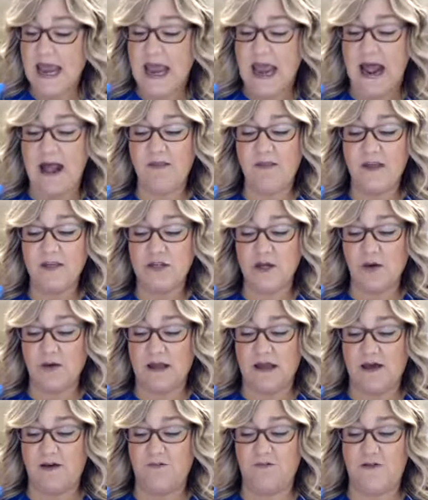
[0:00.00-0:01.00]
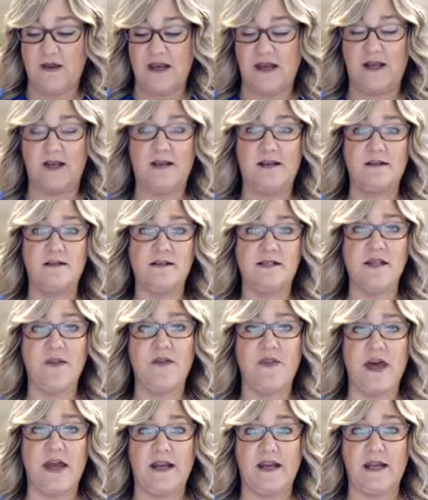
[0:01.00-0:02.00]
and they don't have fake
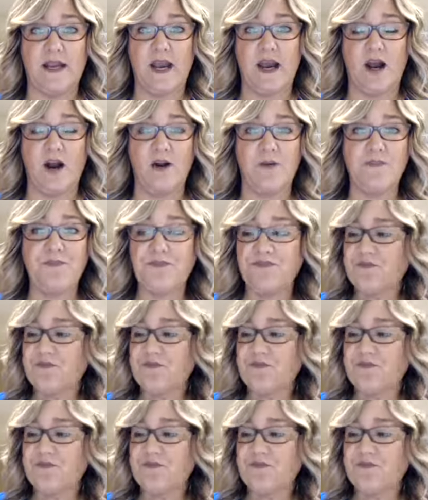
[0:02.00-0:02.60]
synthetic hair.